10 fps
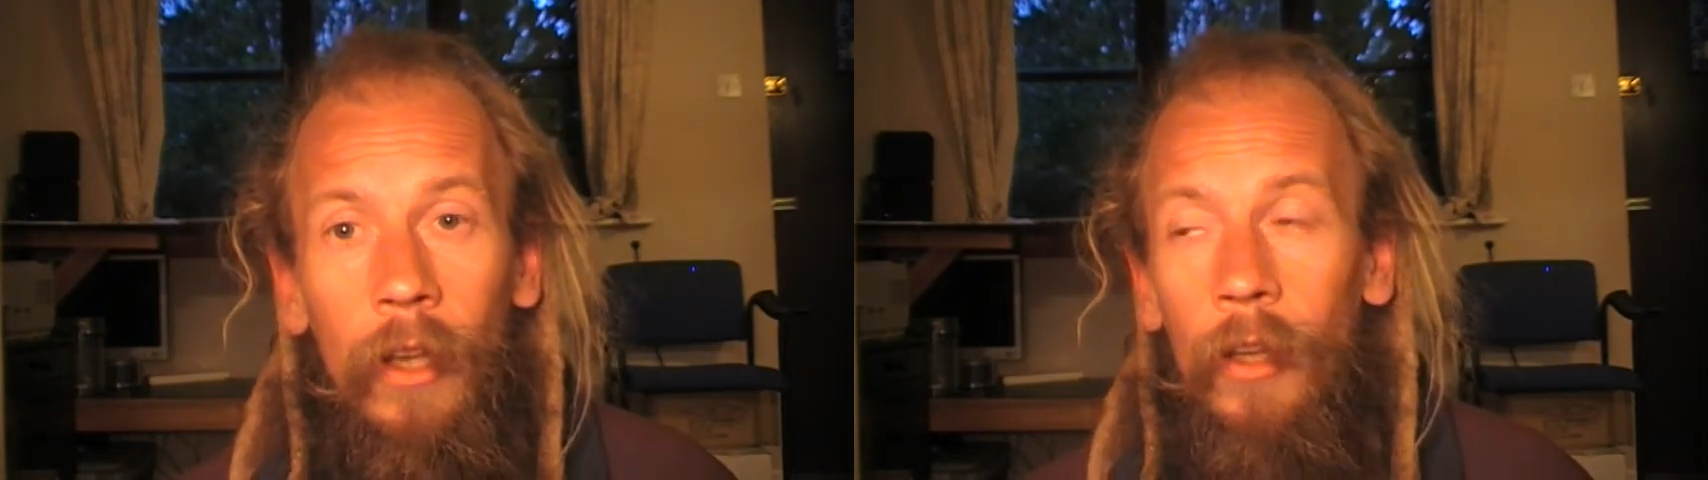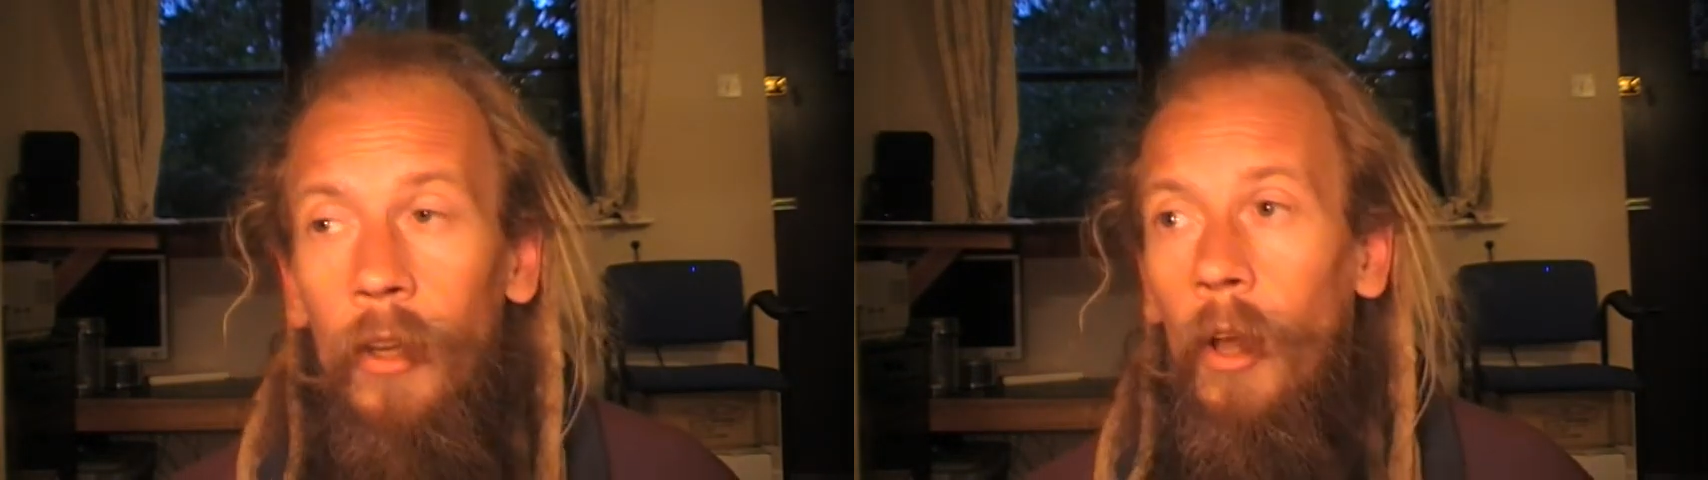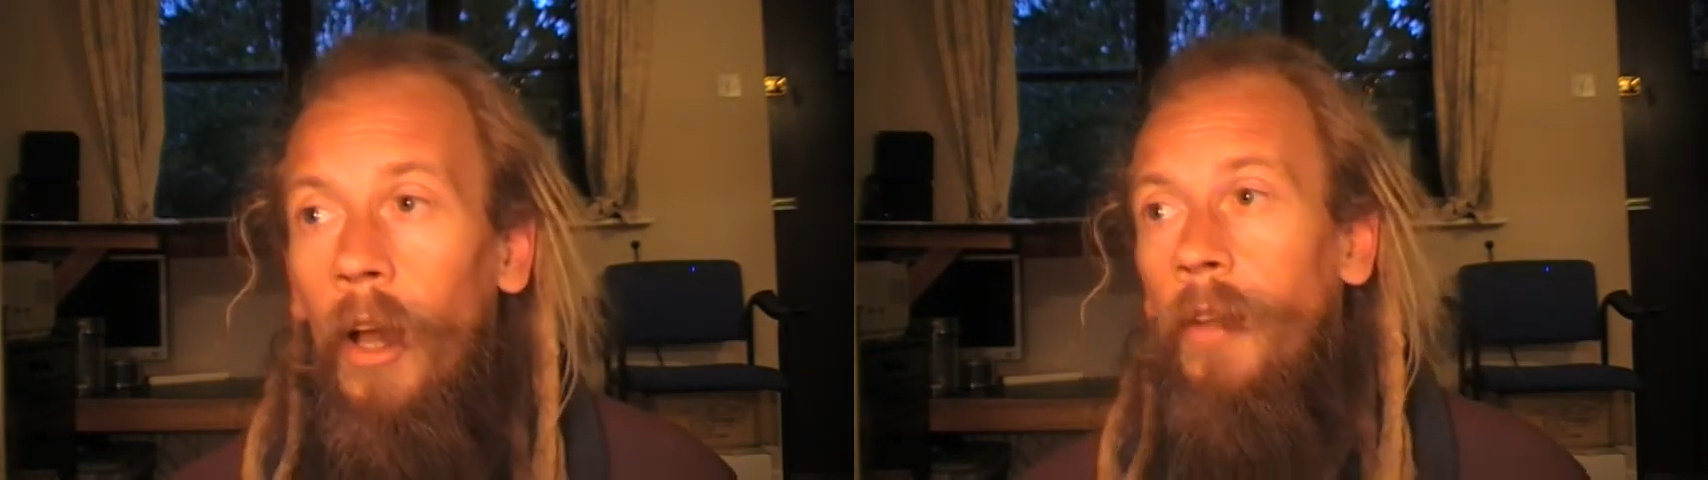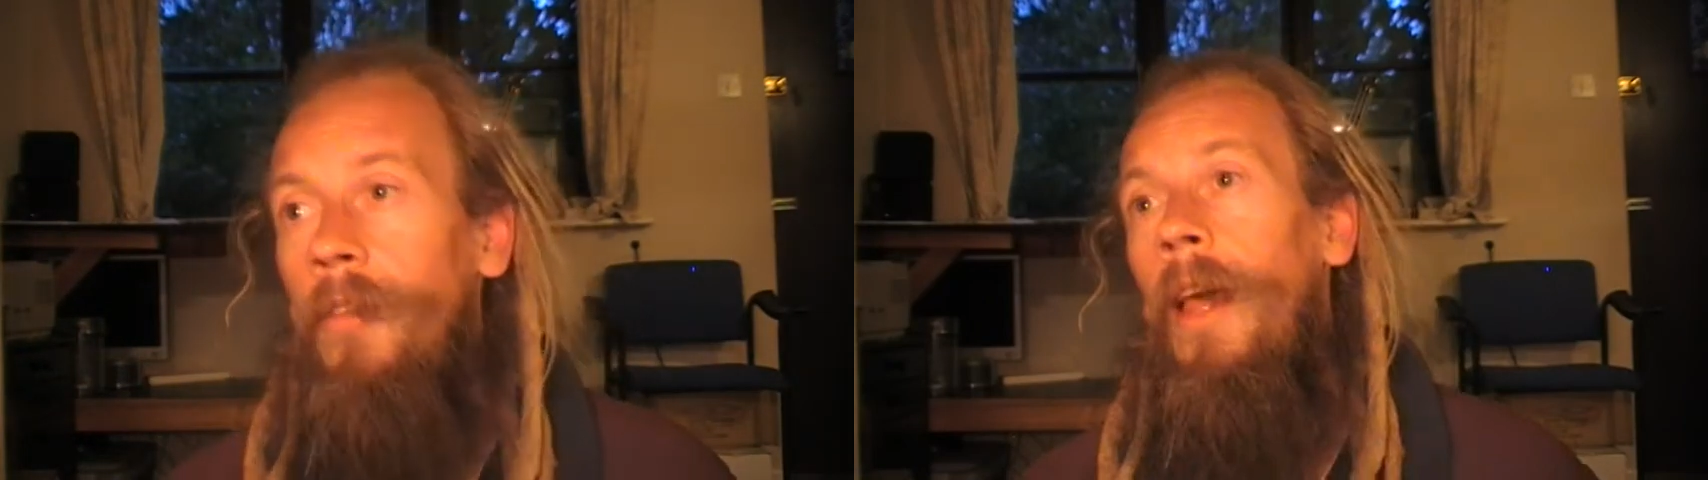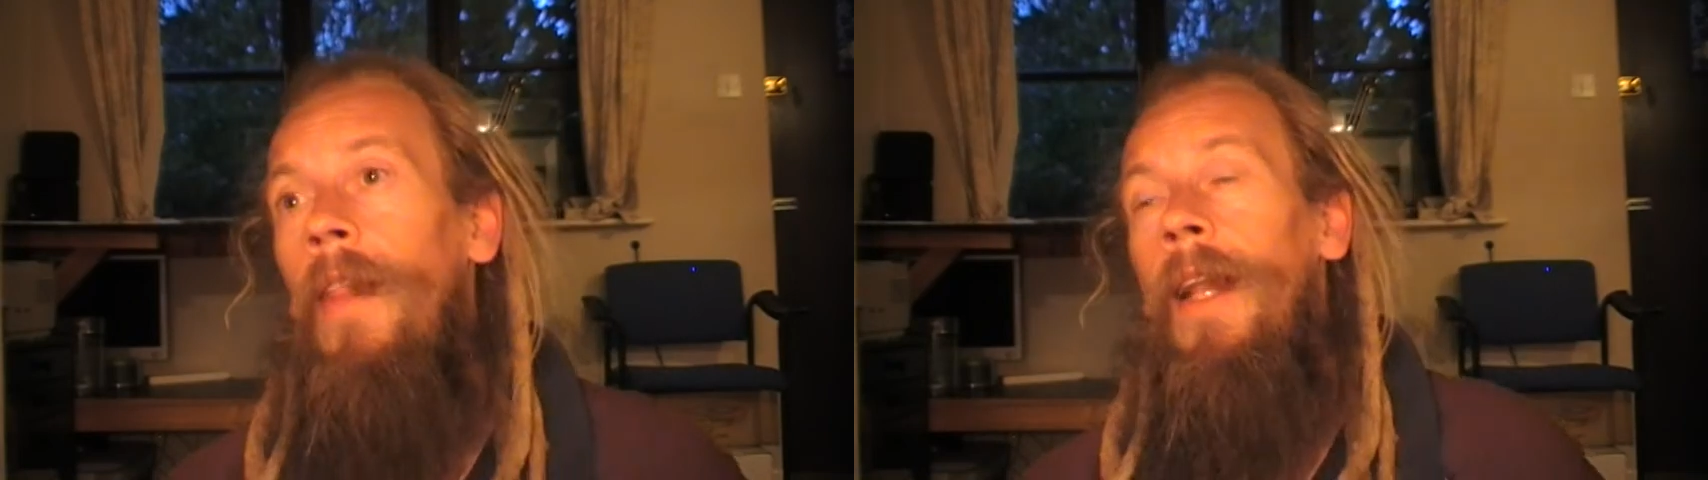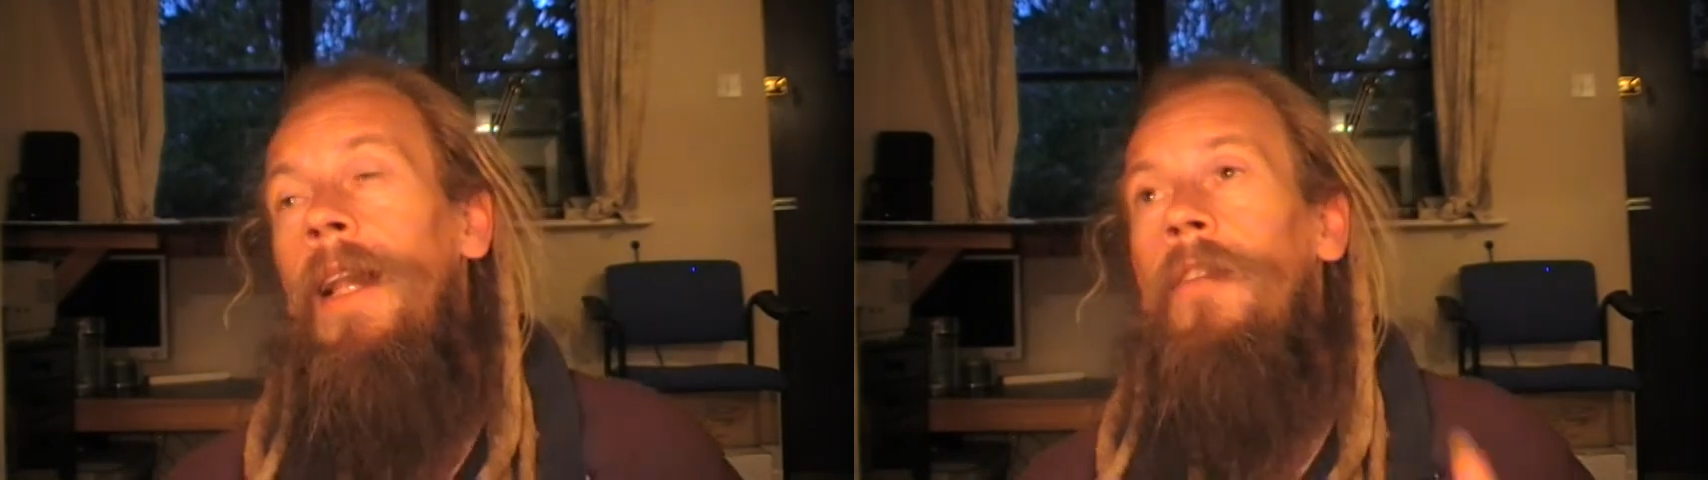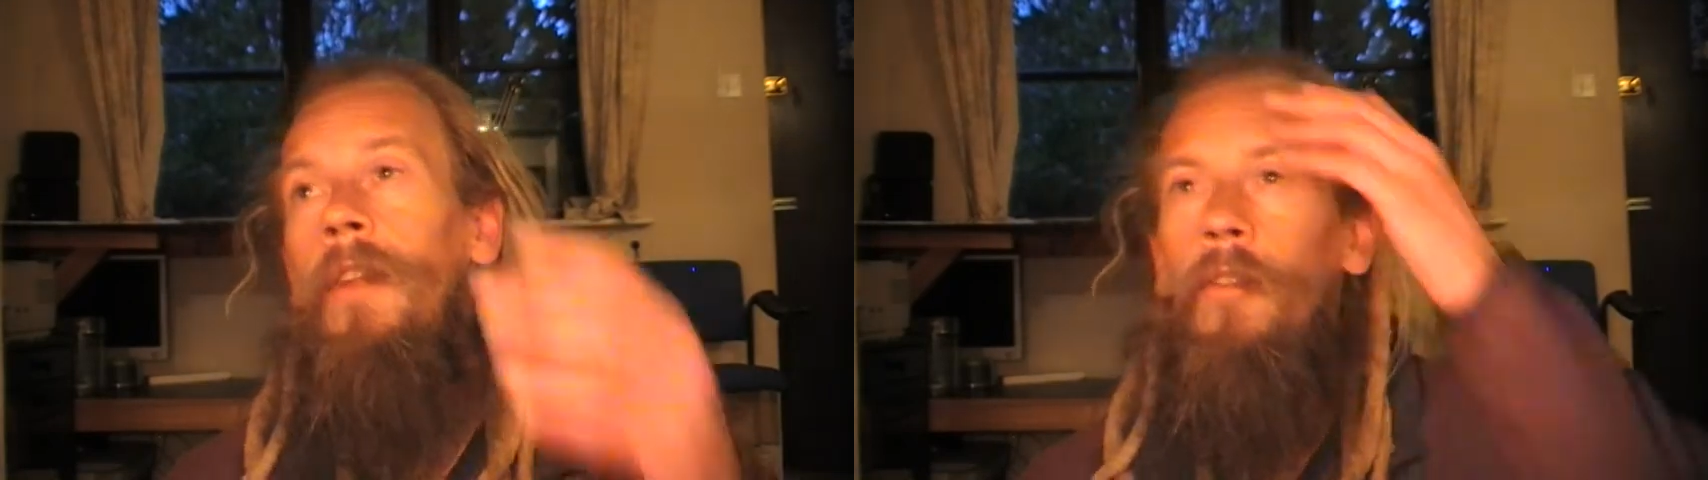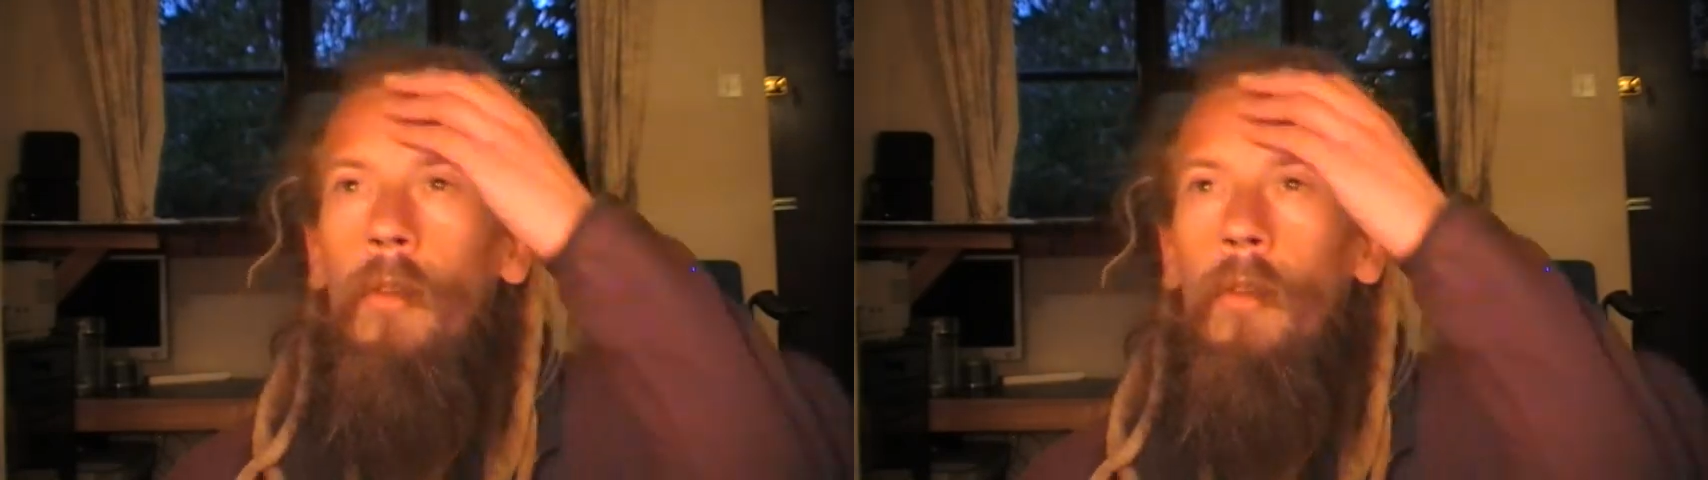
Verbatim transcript: You know, I sat there listening